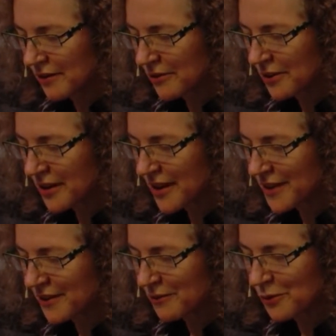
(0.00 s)
We're not
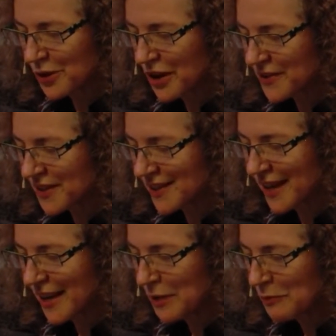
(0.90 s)
the
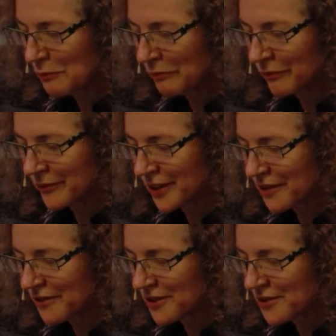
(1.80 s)
same none
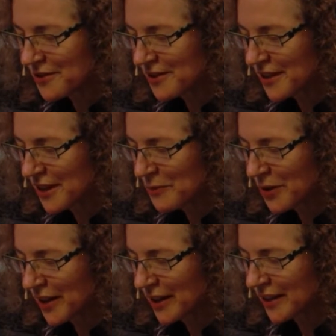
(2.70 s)
of us are the same,
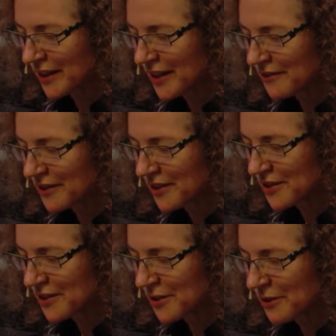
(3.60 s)
right and left, and
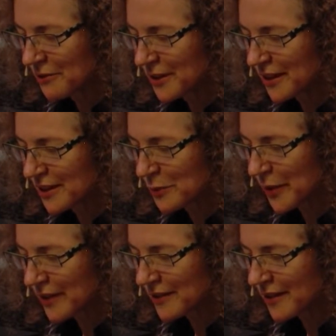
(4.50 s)
so we would
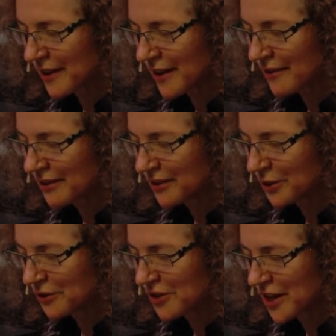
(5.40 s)
expect to have a
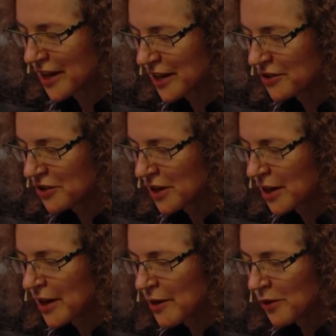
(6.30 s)
little change.
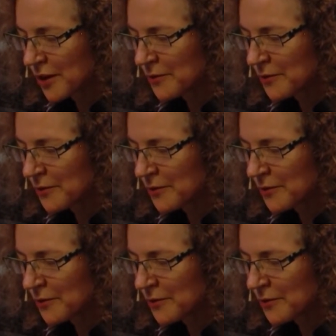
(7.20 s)
What I'm